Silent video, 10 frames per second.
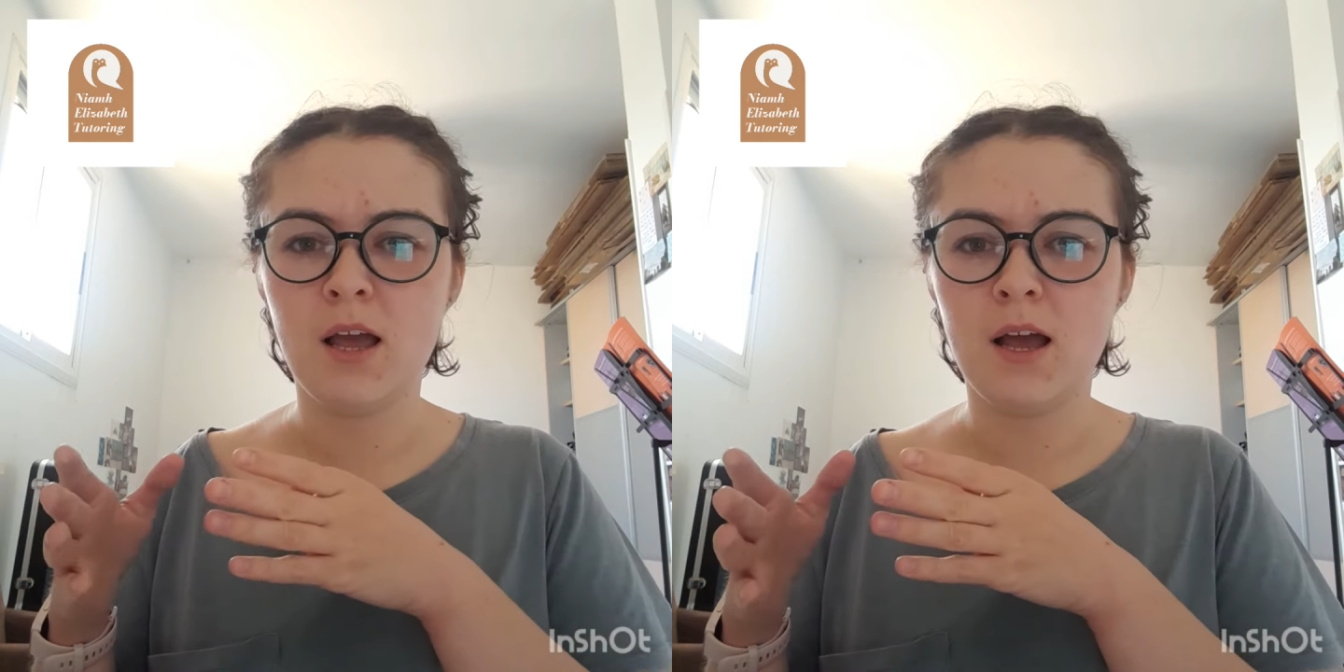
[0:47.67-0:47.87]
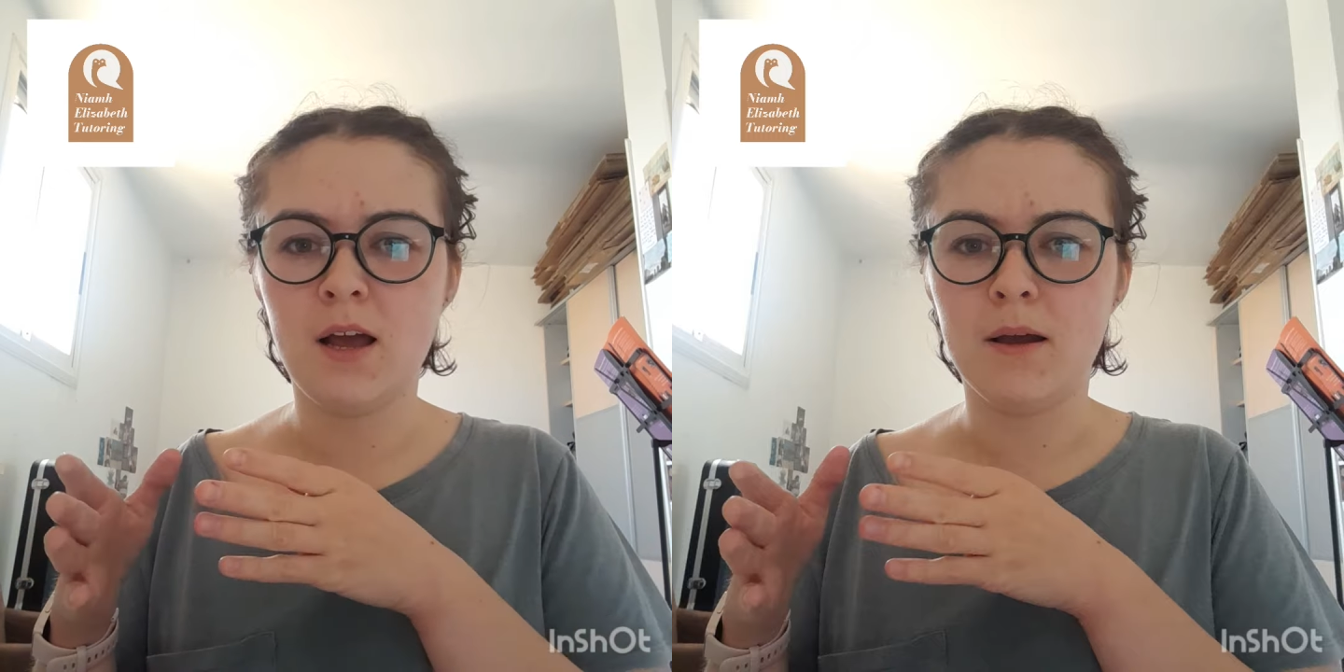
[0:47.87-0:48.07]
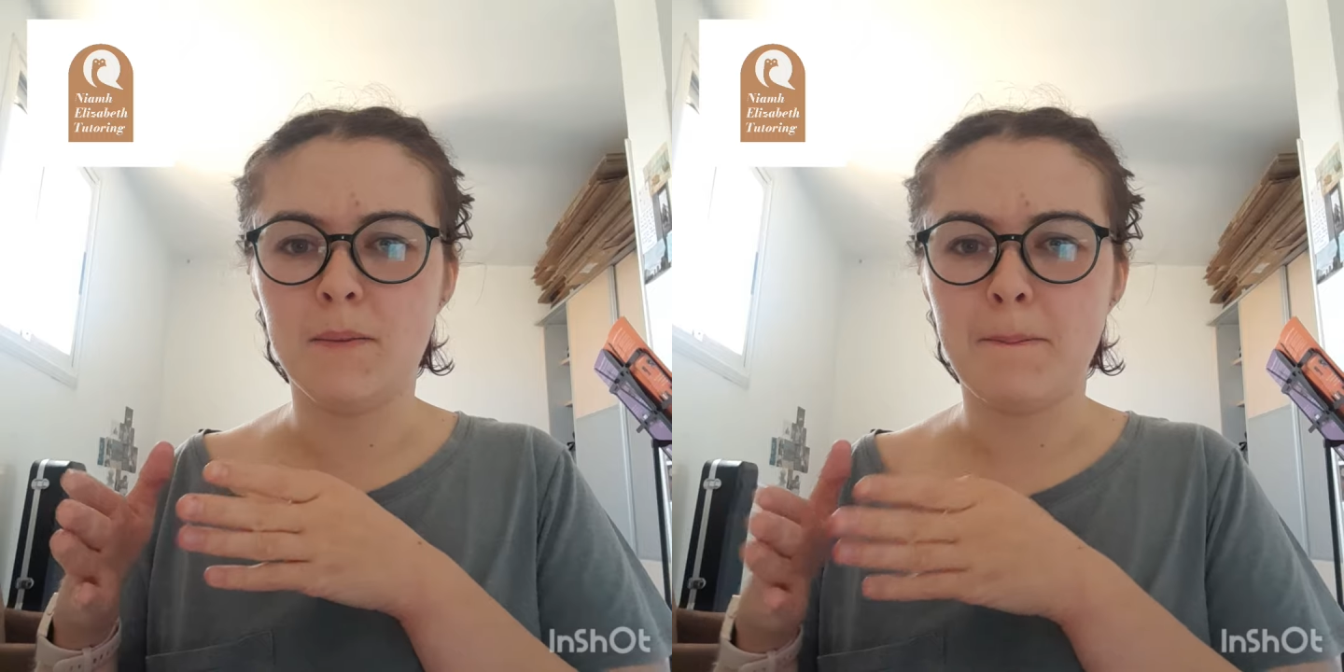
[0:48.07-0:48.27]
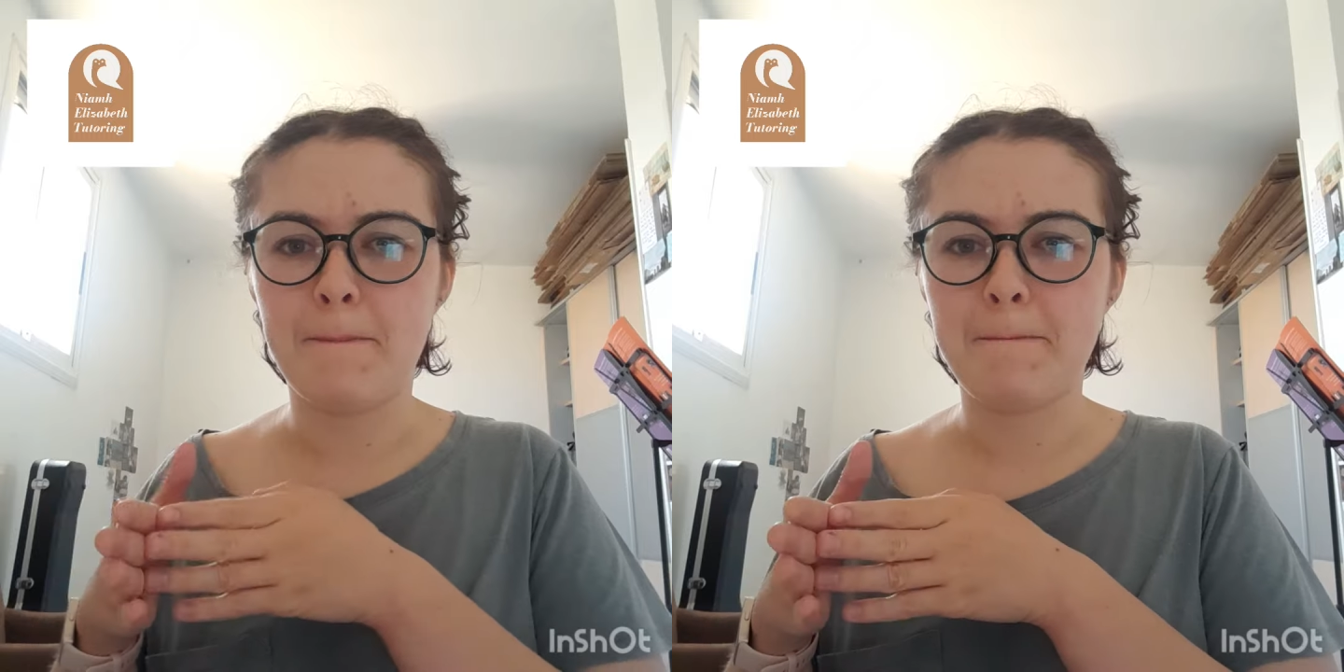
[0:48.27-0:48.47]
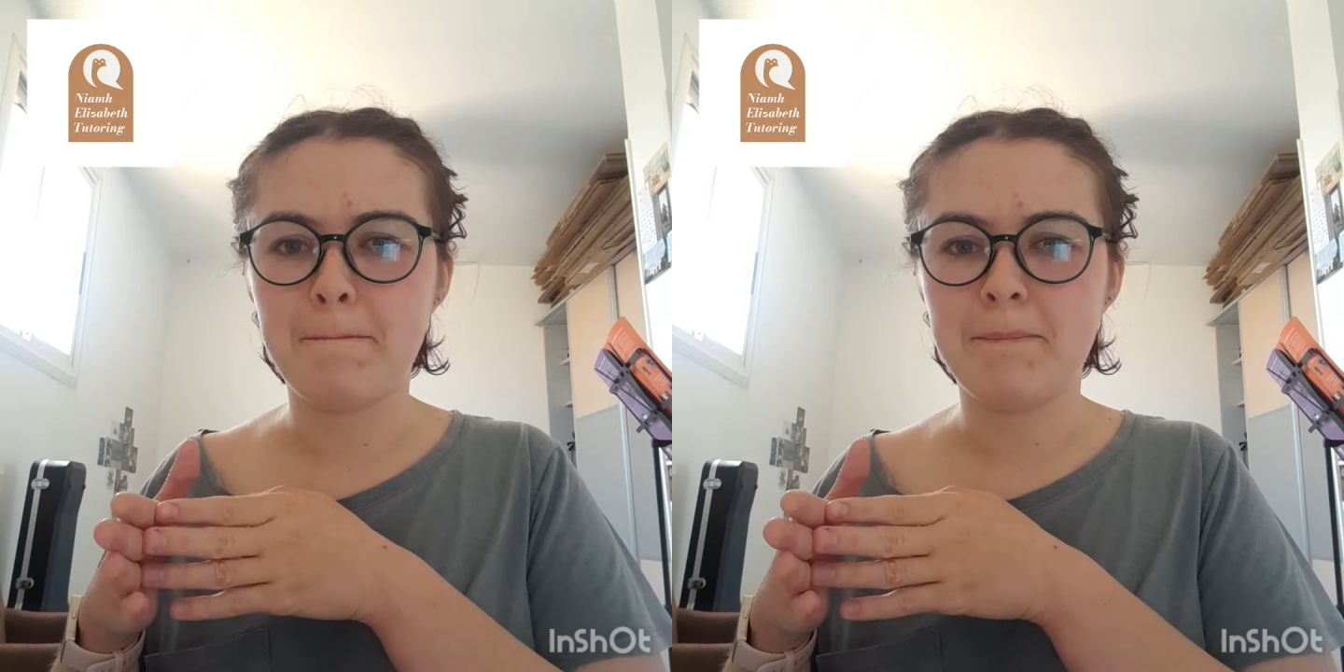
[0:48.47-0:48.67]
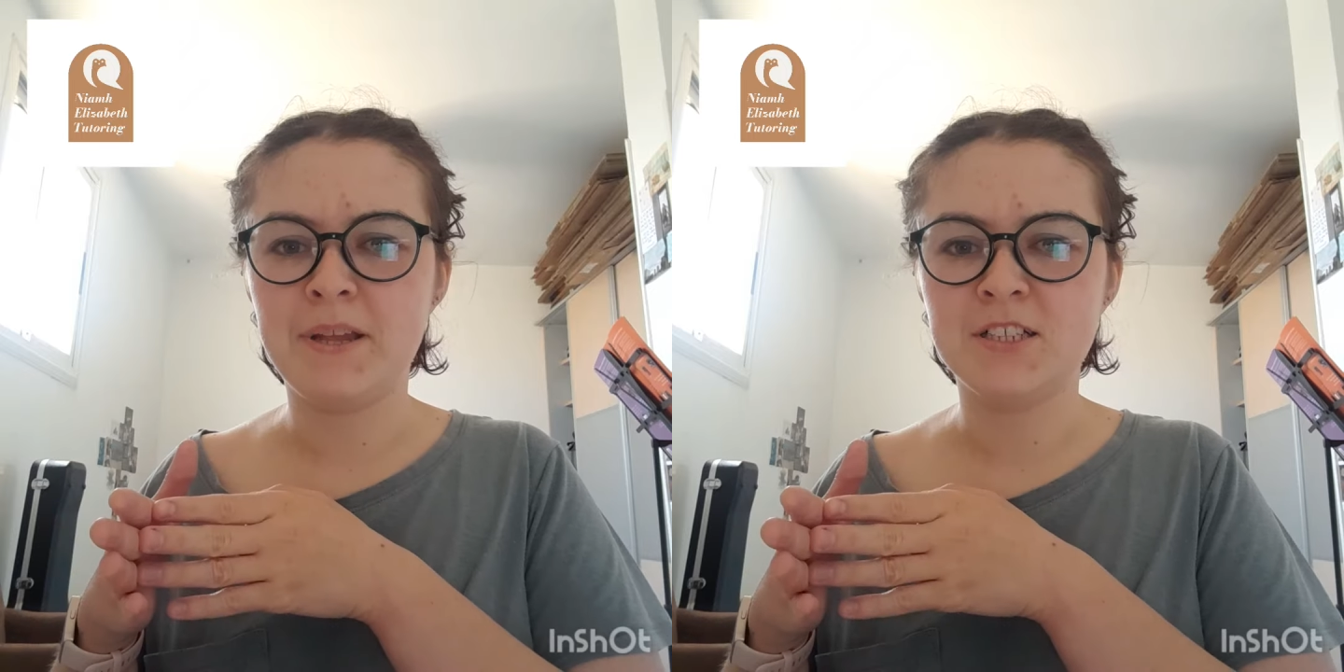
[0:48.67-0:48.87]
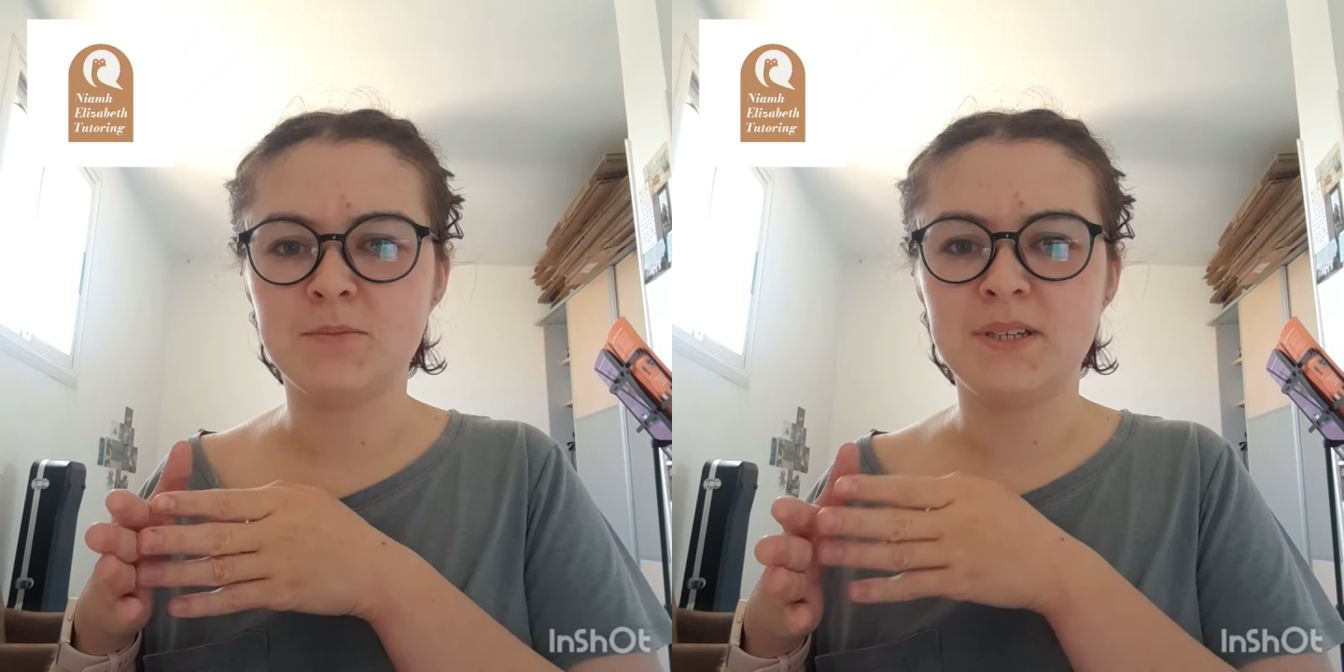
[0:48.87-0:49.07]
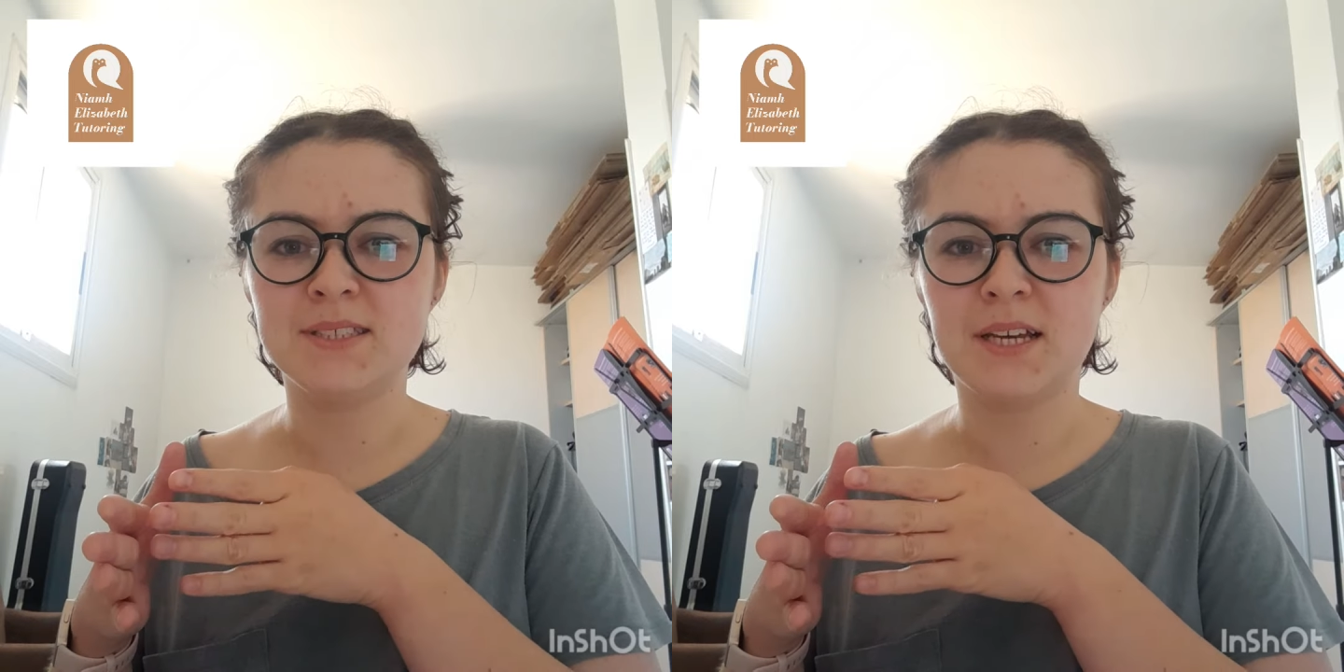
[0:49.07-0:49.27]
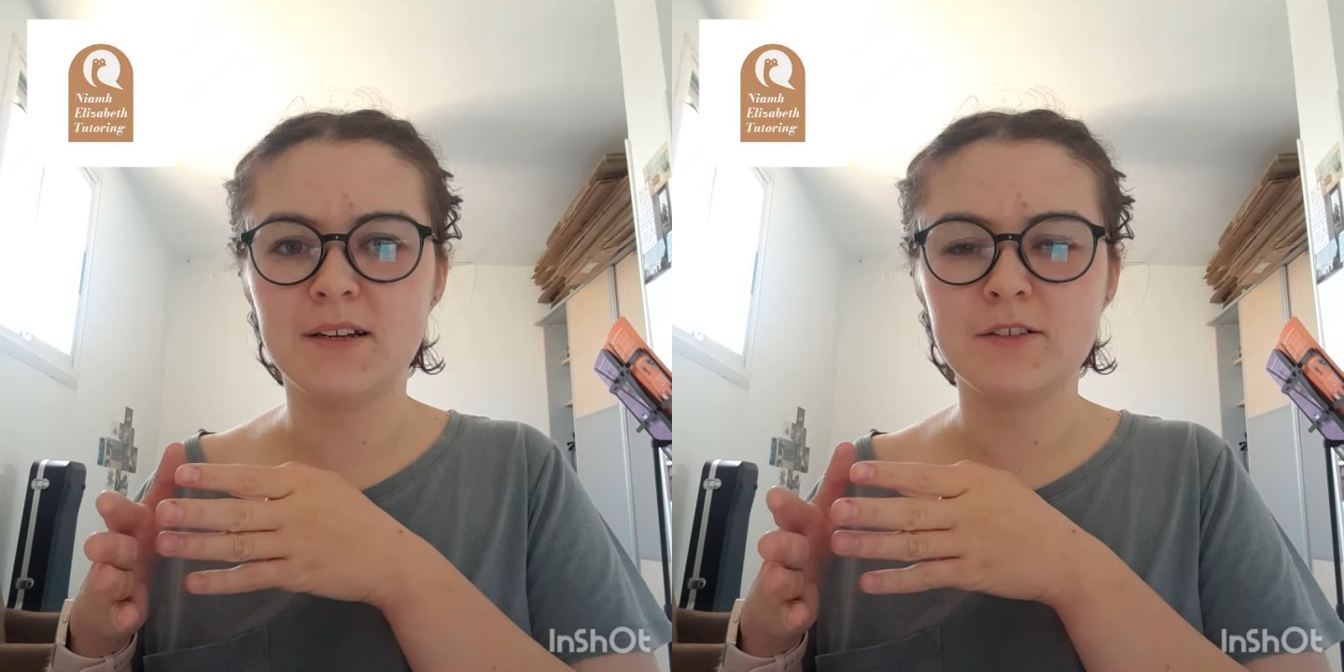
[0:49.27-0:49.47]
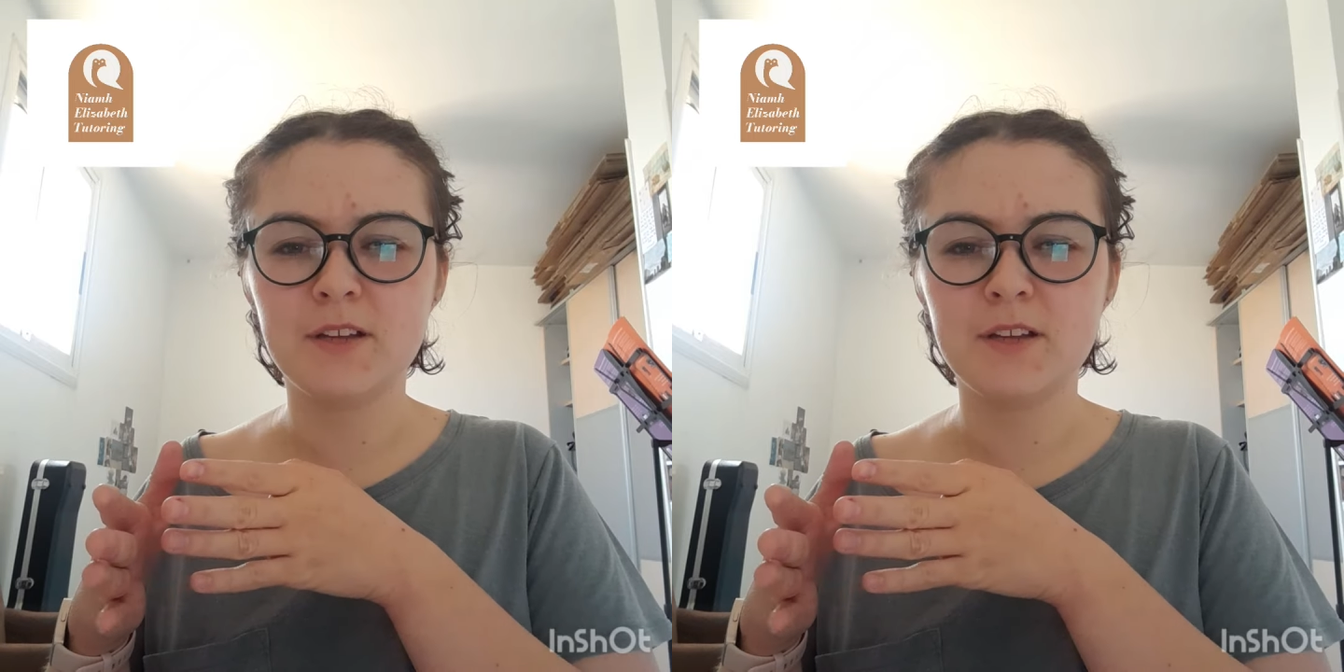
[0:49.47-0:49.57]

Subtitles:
that just means, like,